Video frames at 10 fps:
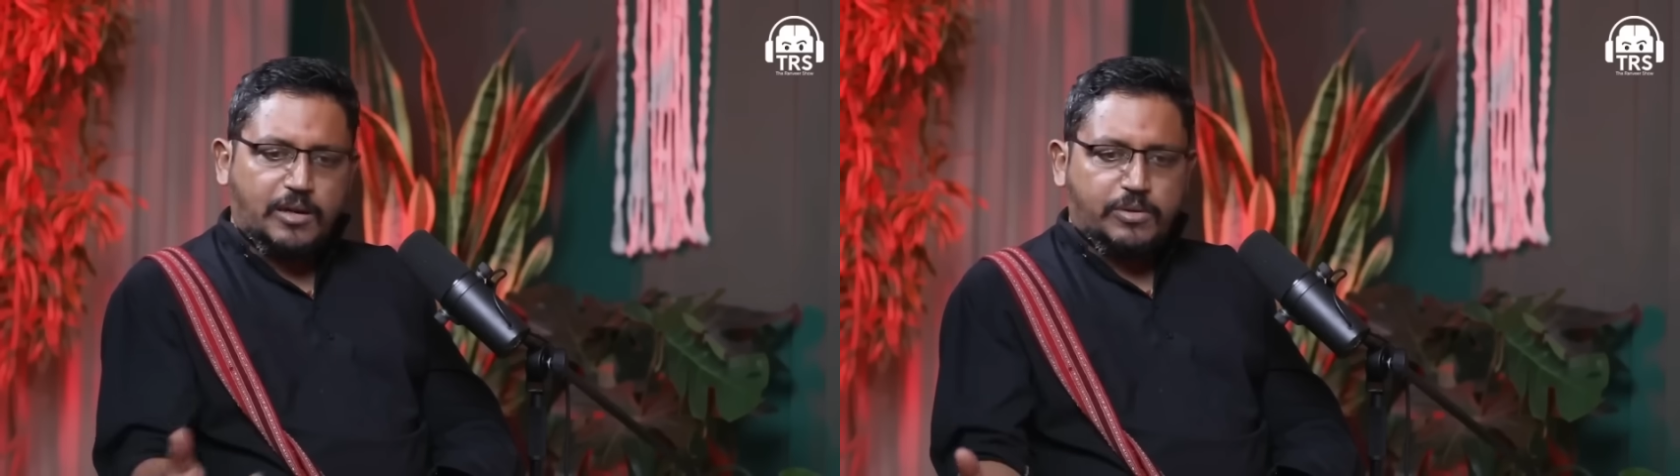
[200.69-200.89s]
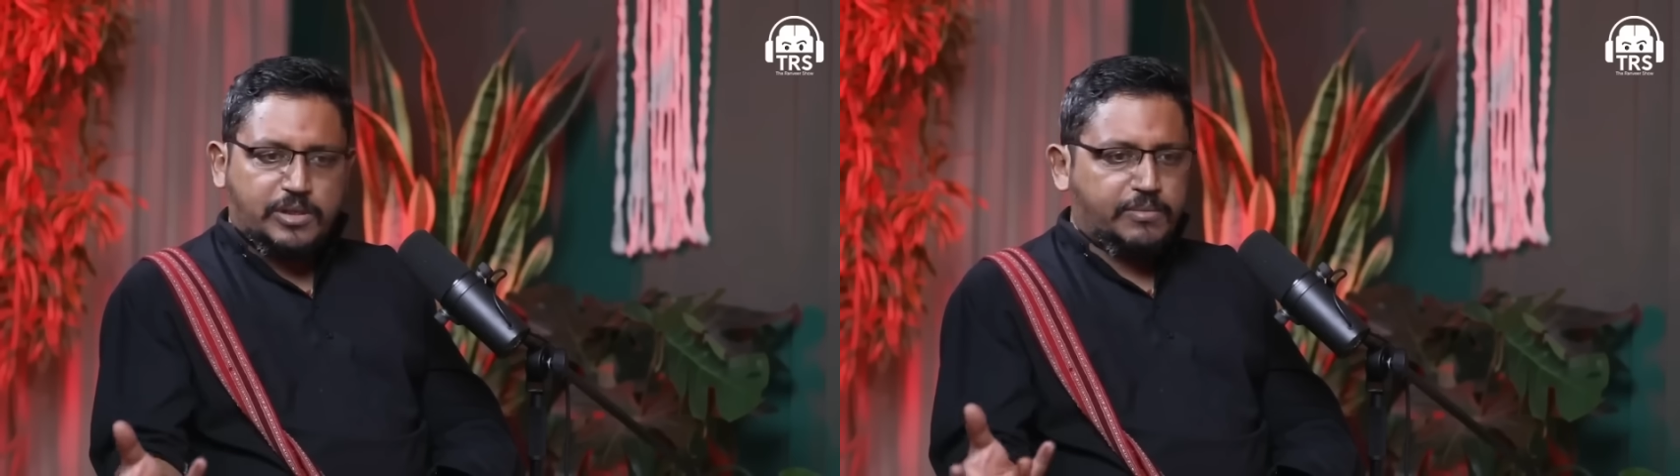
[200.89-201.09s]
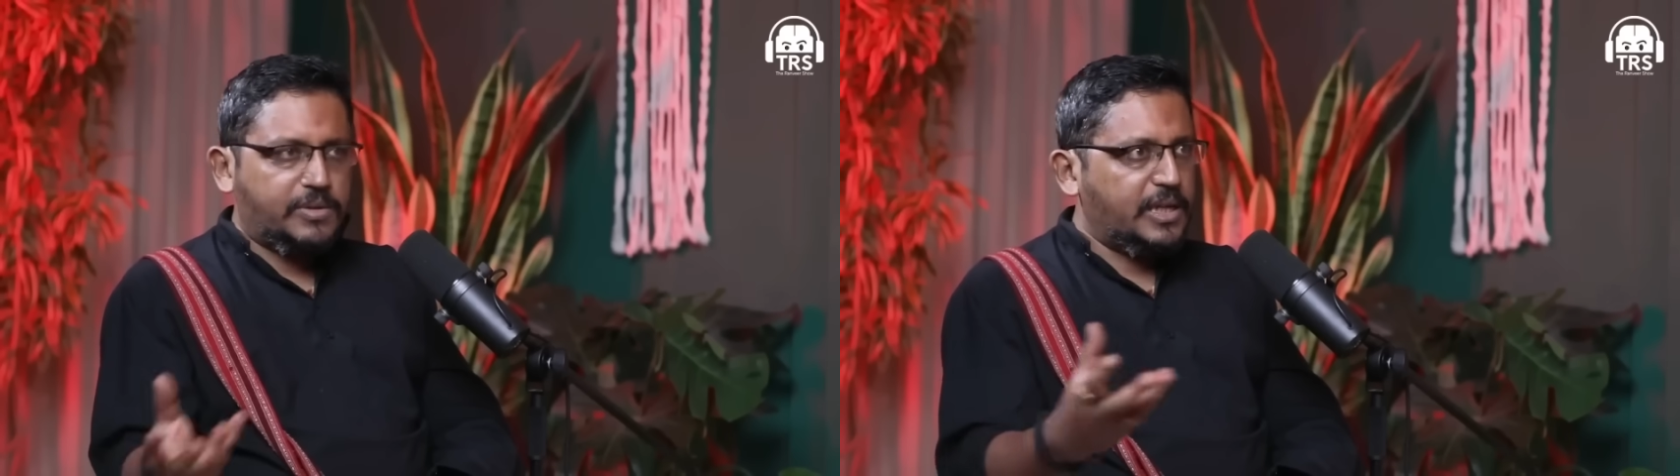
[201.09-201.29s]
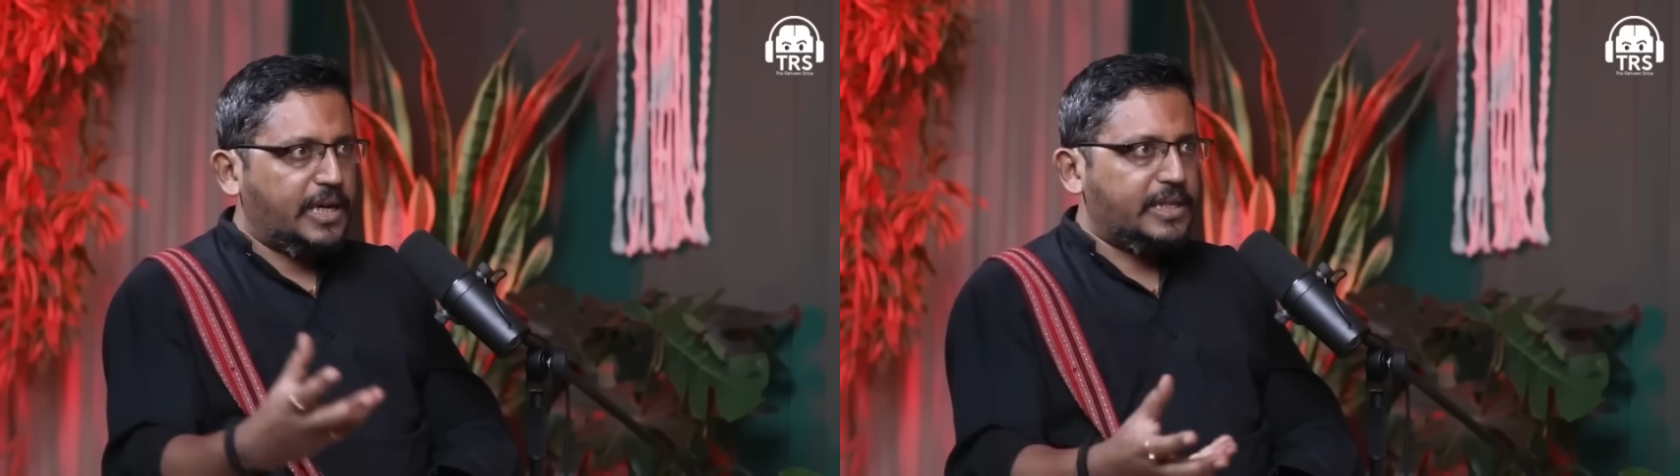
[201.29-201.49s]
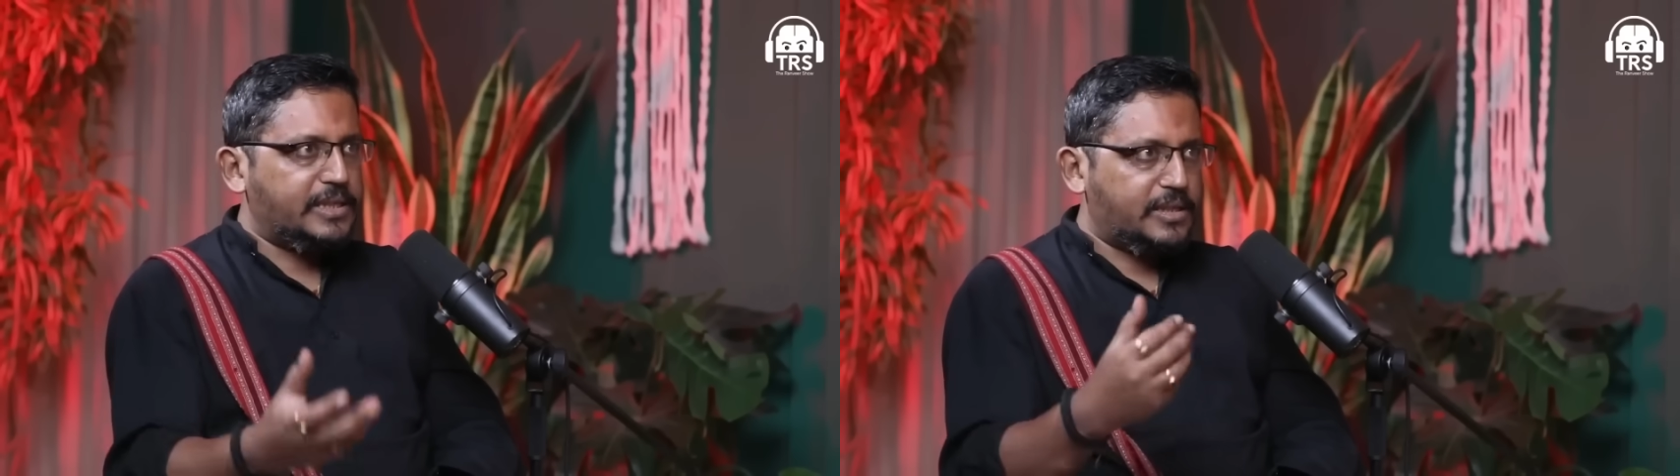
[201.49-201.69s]
put some
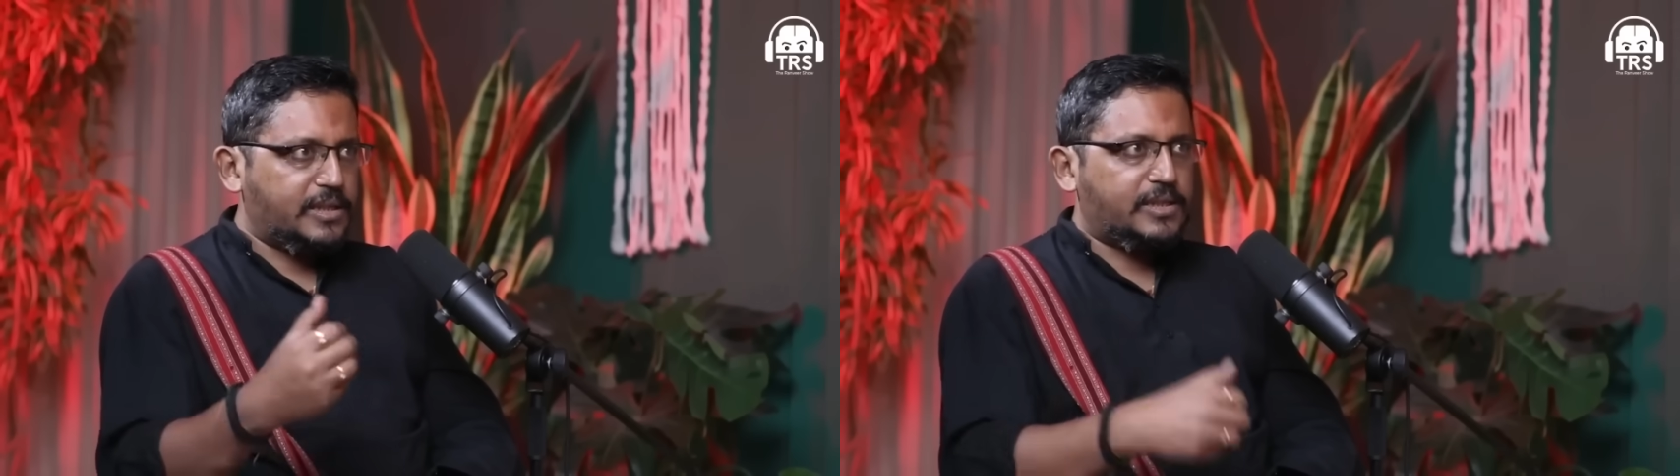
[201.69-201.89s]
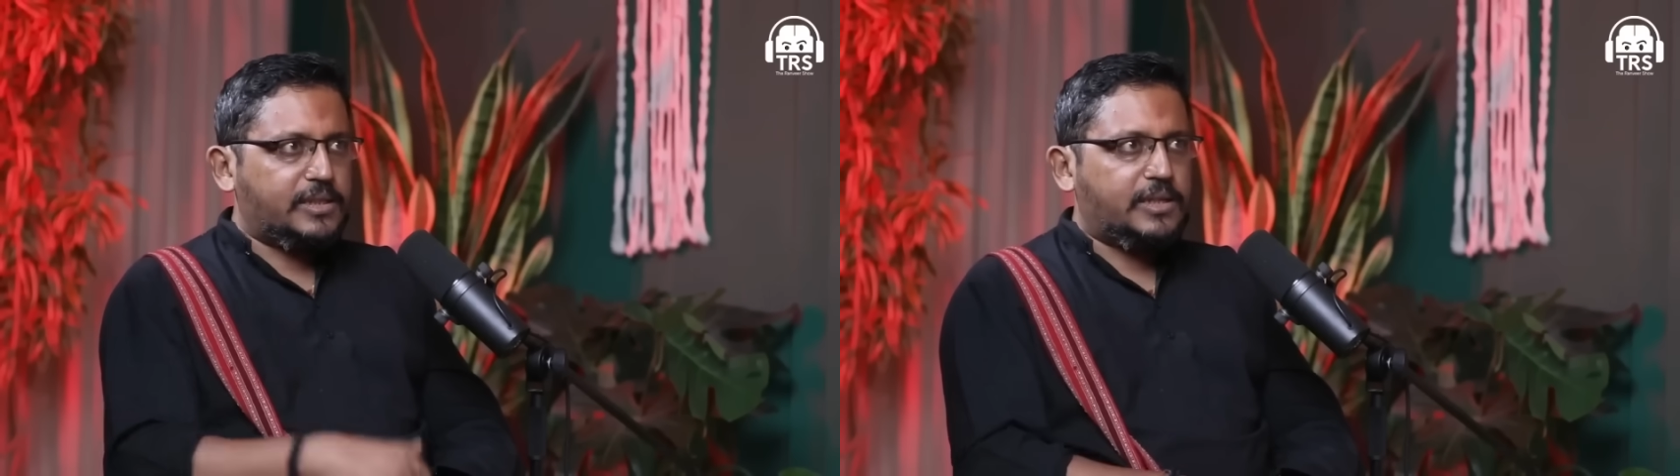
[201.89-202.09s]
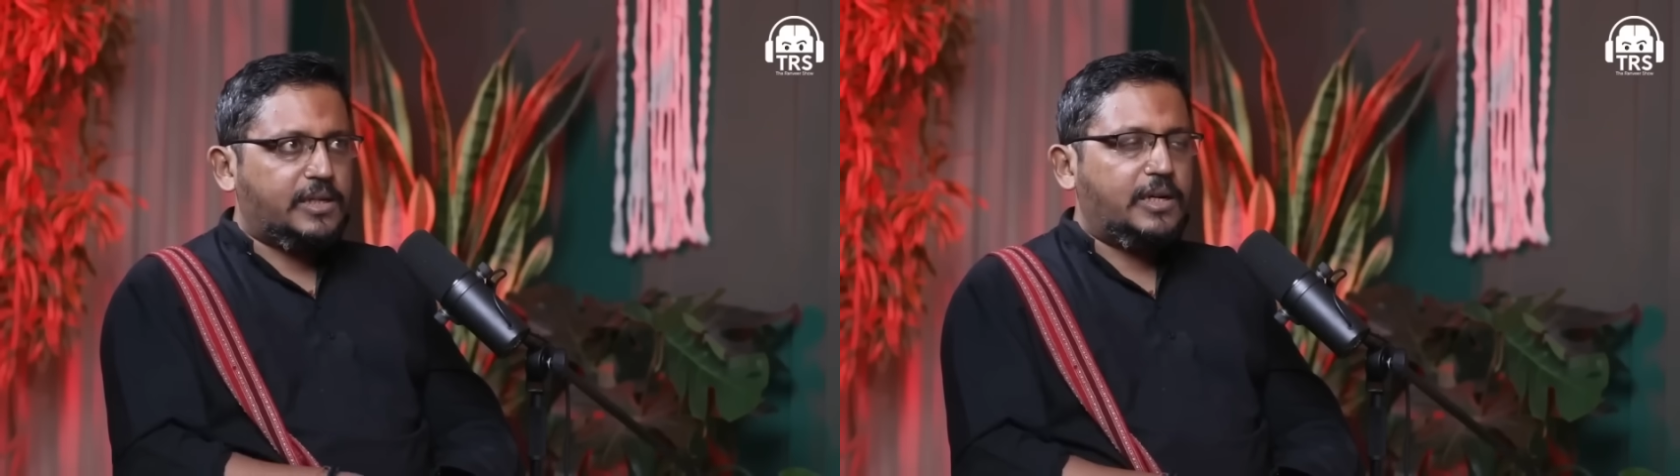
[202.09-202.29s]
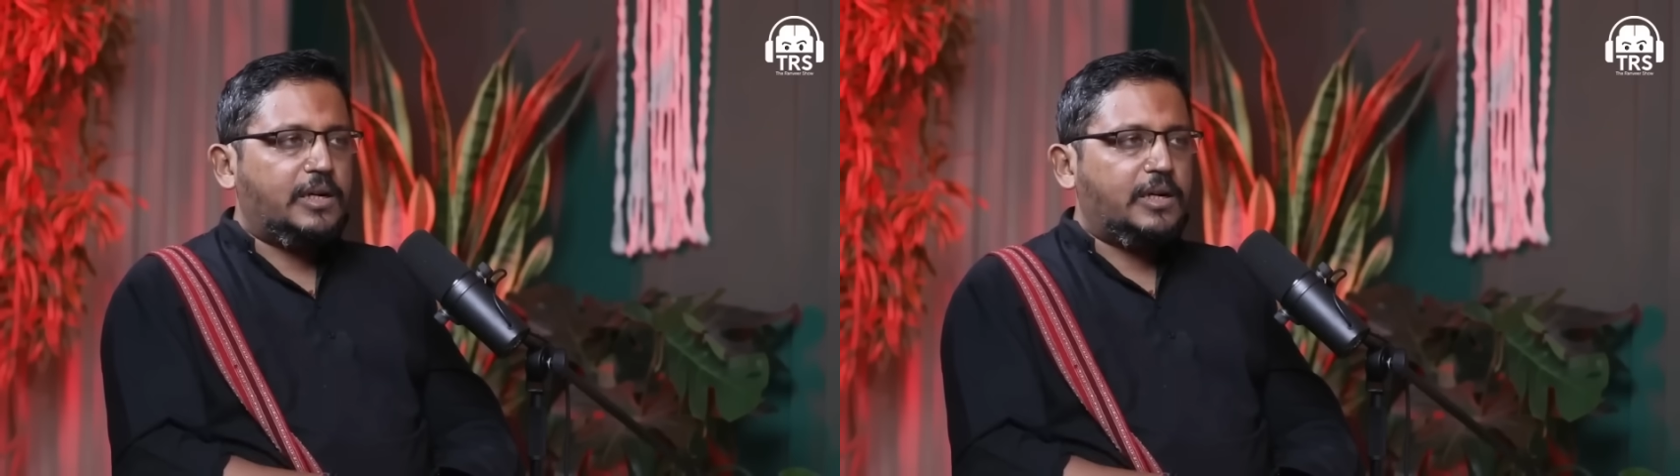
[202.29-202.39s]
diya, etc., etc.